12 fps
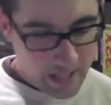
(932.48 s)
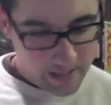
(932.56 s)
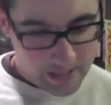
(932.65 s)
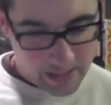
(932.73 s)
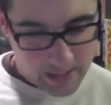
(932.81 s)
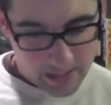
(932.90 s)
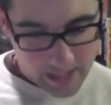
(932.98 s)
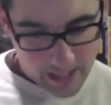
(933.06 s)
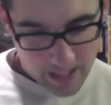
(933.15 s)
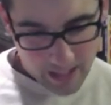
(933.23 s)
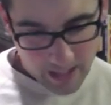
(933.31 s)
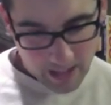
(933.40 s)
This is
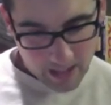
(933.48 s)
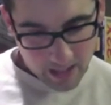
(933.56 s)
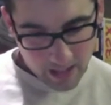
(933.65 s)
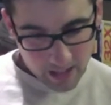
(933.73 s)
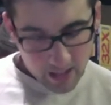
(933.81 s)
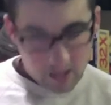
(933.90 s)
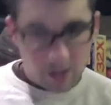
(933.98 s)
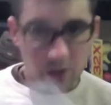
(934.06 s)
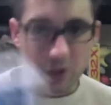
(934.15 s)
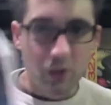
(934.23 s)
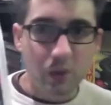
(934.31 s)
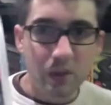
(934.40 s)
a
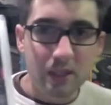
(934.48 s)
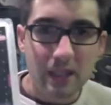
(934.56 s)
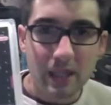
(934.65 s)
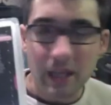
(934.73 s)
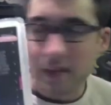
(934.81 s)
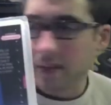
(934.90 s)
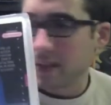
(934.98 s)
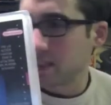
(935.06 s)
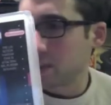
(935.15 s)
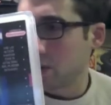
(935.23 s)
Lagoon is a I think it's